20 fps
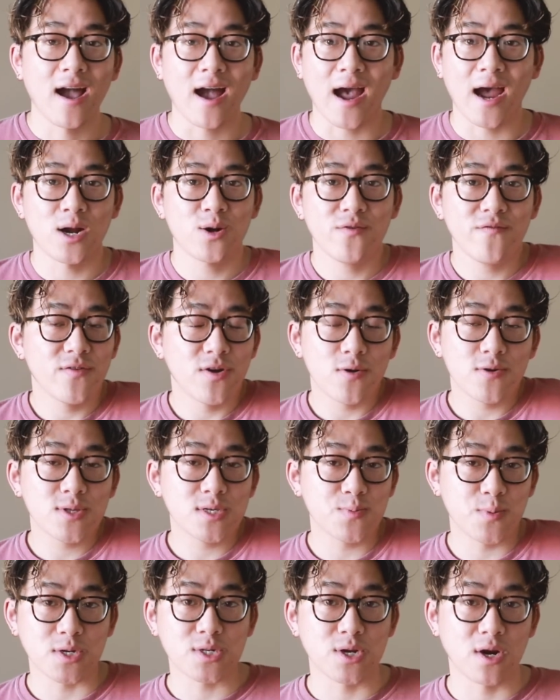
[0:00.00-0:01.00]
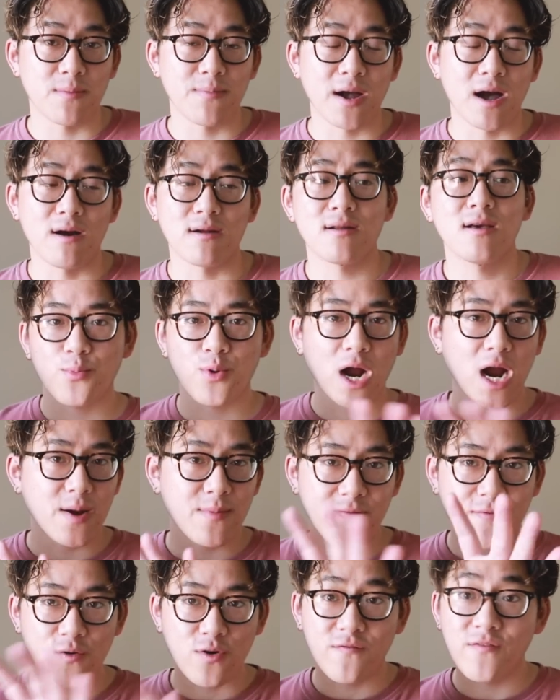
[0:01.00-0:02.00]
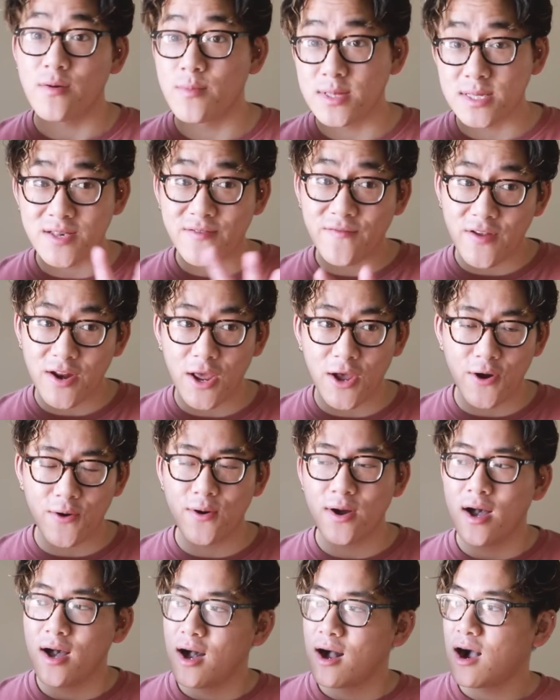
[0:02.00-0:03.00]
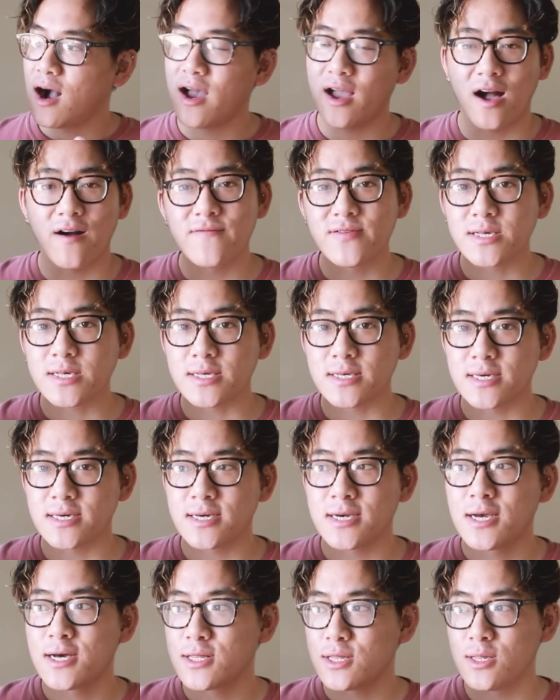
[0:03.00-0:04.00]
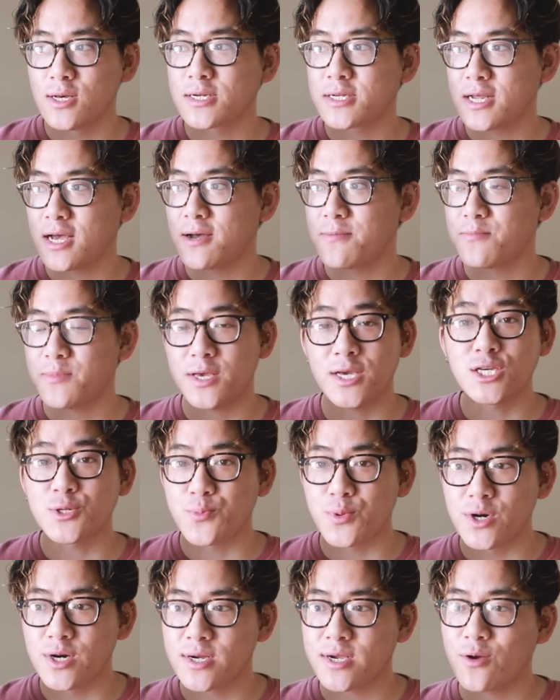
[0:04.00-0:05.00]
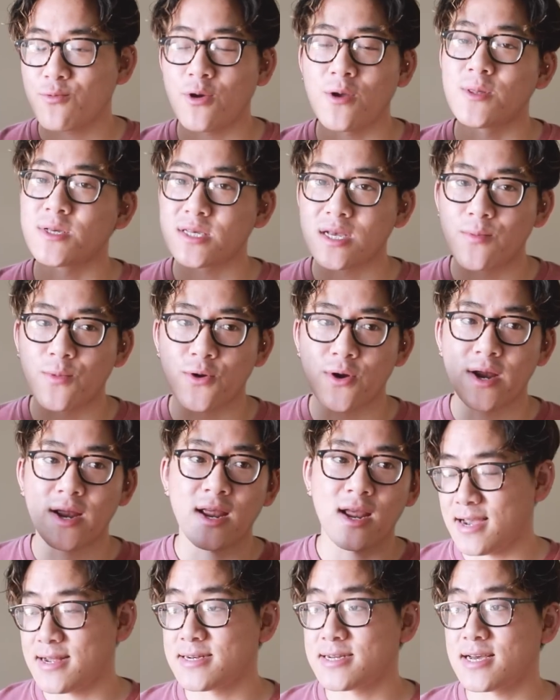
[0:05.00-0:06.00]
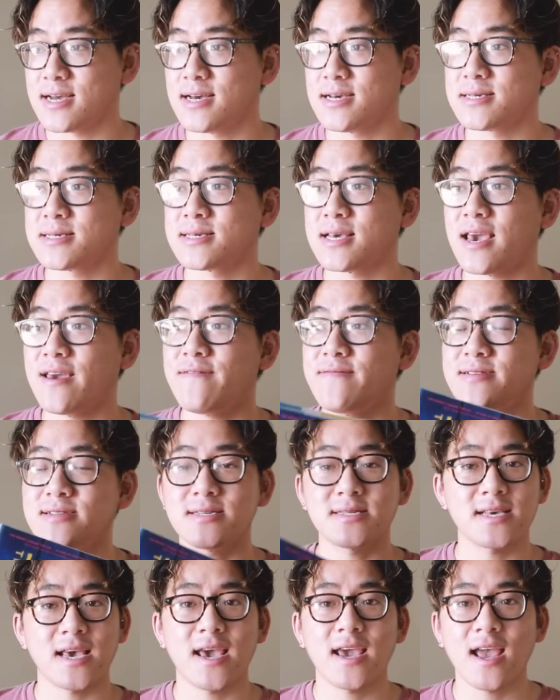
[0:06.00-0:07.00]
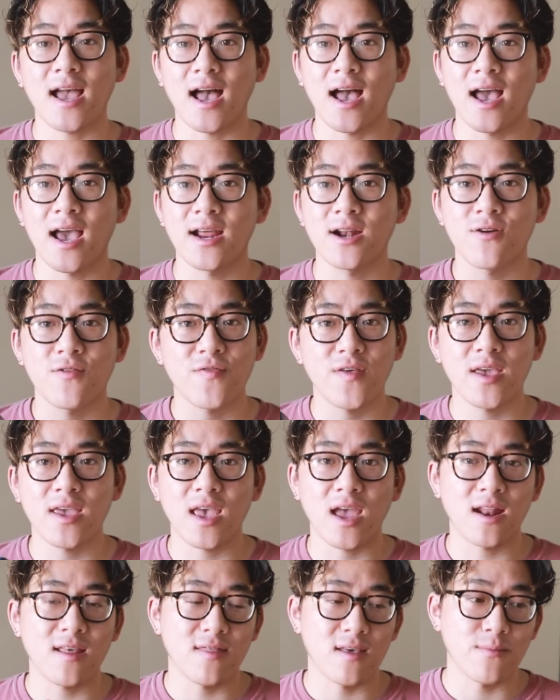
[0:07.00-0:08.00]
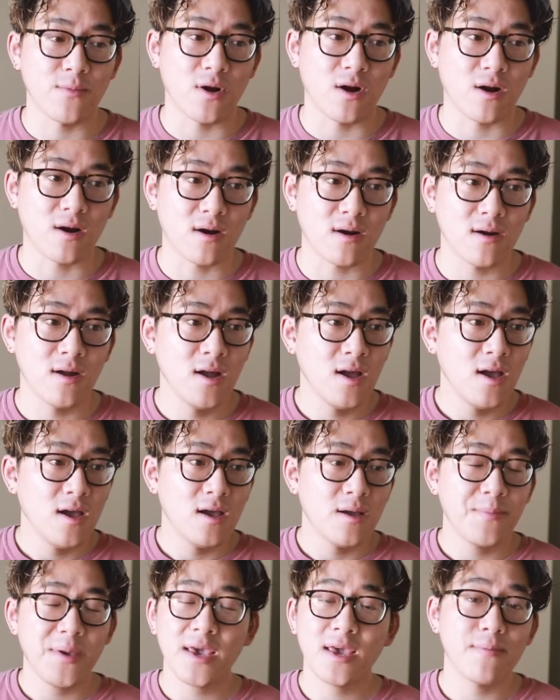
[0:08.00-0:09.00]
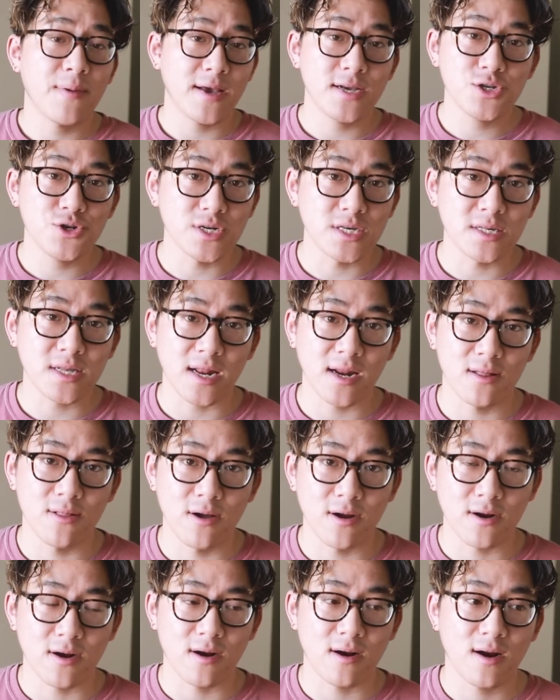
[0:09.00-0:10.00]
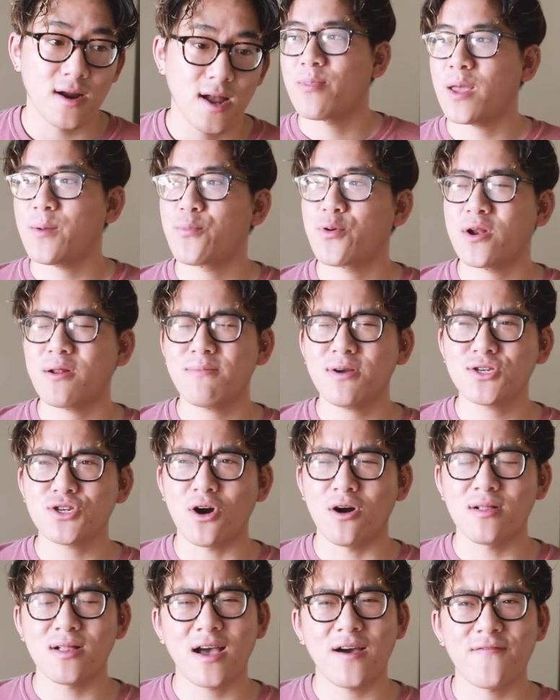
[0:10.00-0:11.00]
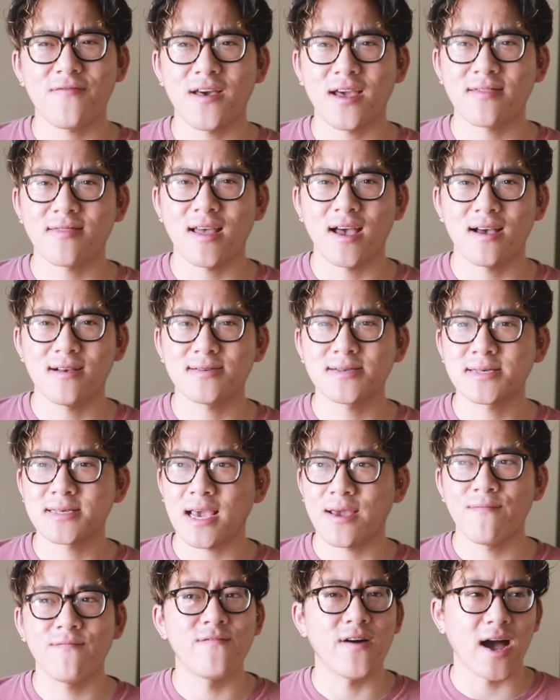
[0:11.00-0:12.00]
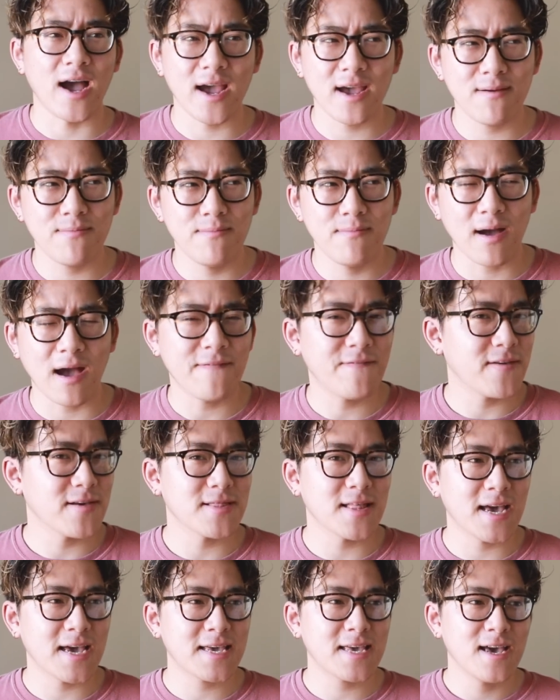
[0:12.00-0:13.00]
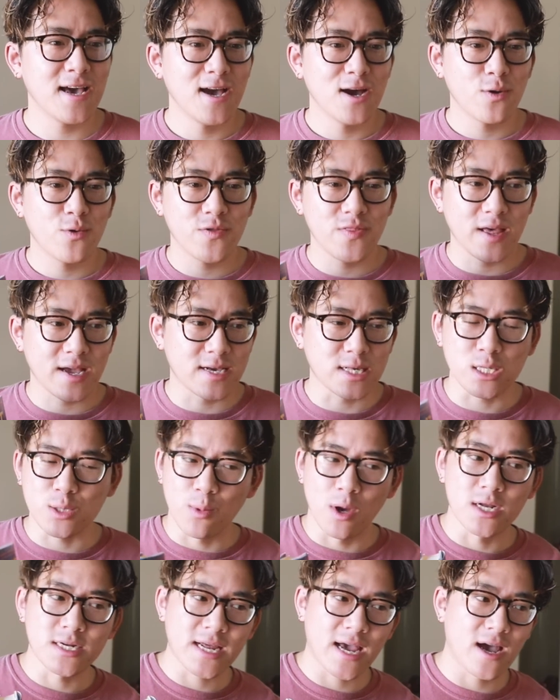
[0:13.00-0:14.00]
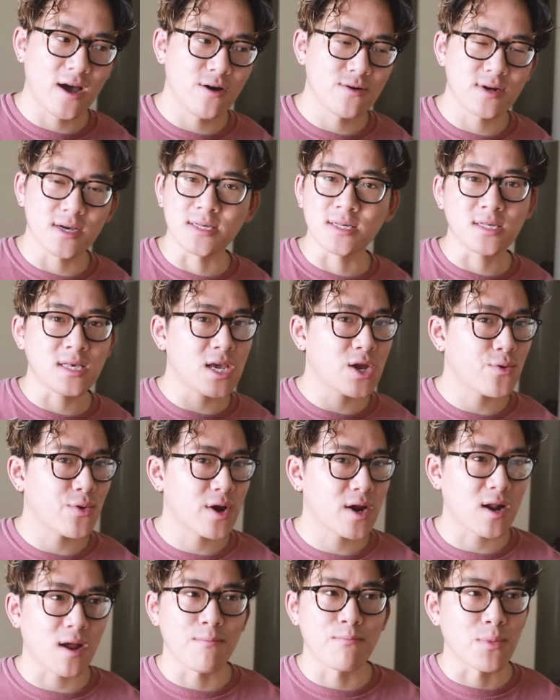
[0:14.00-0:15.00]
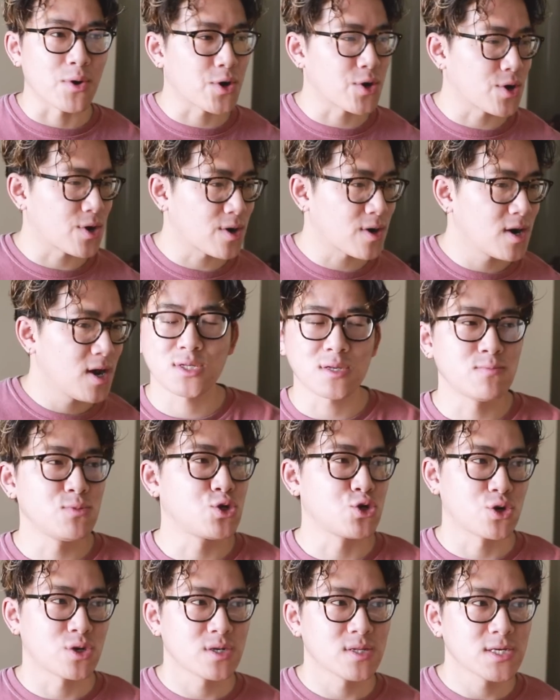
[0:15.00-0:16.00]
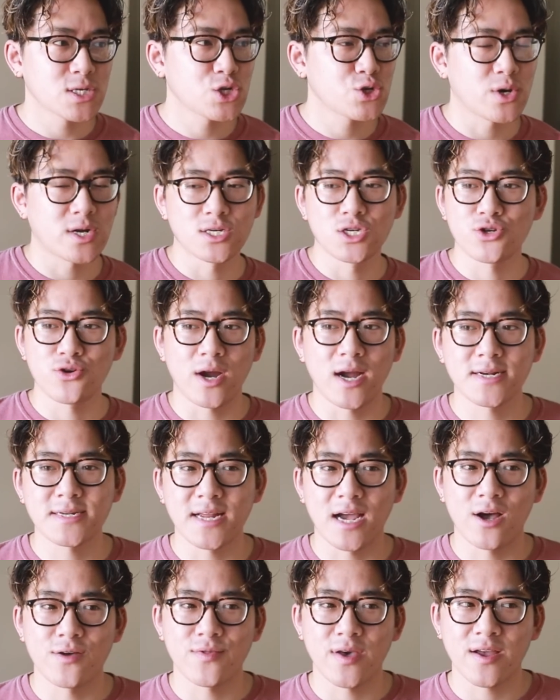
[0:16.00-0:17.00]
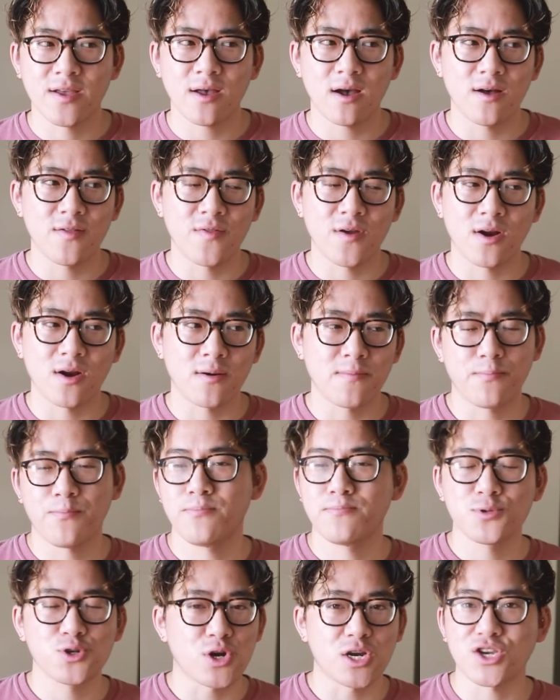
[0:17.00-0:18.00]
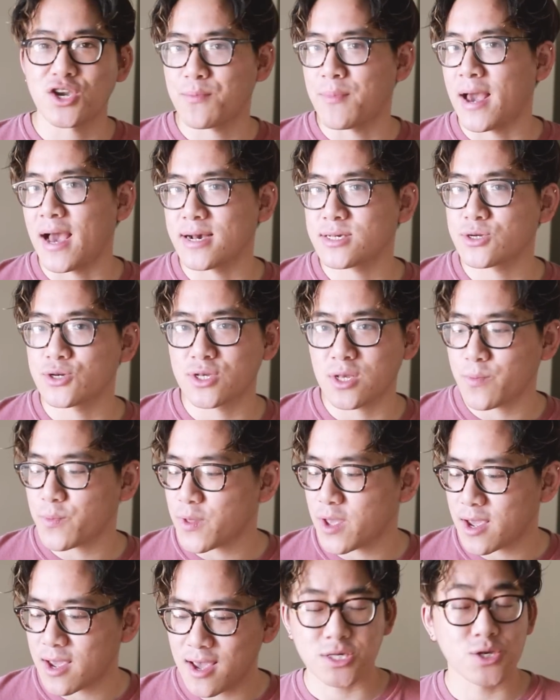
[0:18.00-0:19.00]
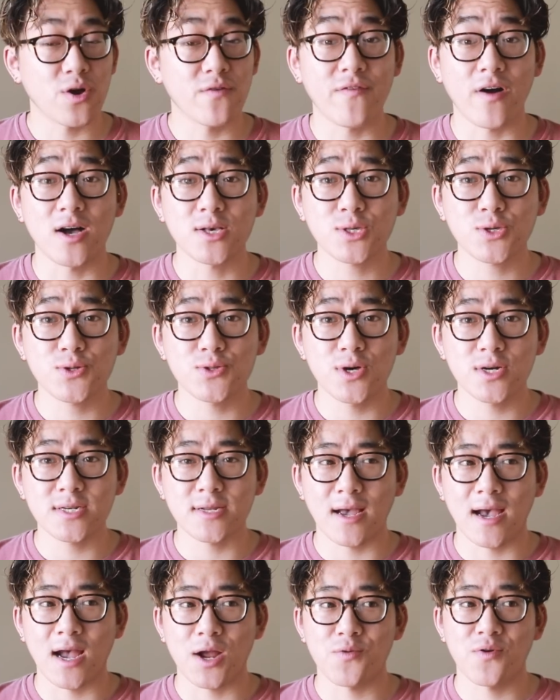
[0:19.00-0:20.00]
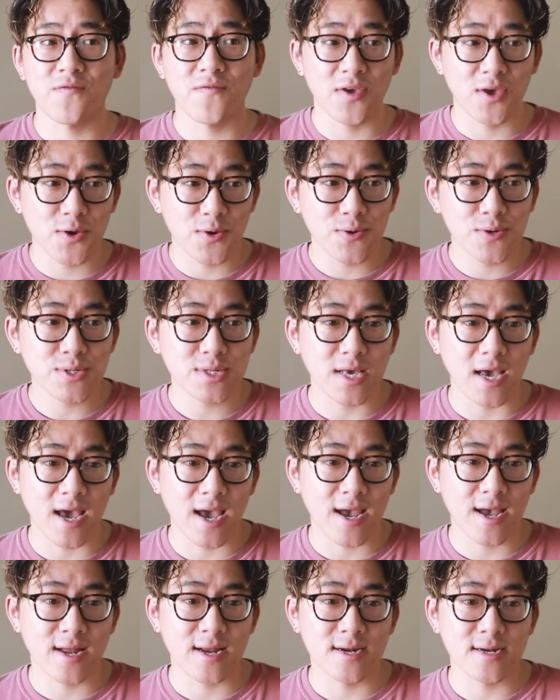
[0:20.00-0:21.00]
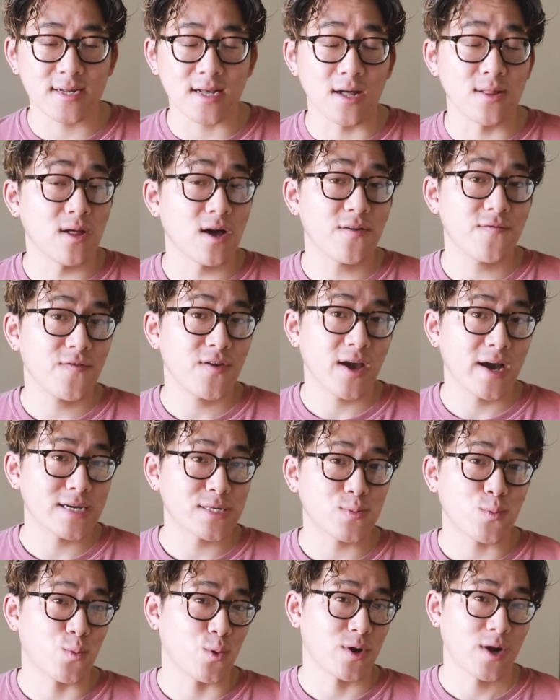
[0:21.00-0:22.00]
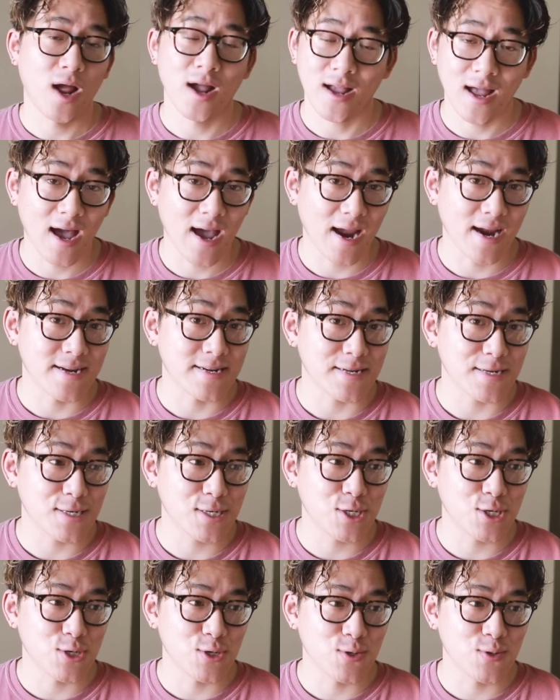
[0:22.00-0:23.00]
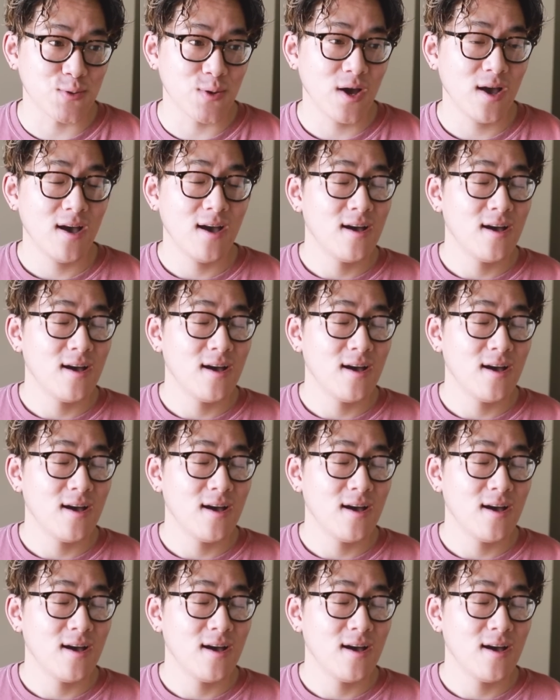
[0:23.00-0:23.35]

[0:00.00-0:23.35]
I don't even know what these books are about. Prior before filming this video, I obviously looked up each book, read the summary, and uh, safe to say, I don't think any of them are piquing my interest any longer. They pretty much all have like that same vibe, I feel like, with like a small town, a secret, a murder, some journalist trying to track down like their tragic past or something. So I've also looked at reviews and a lot of you guys were not kind to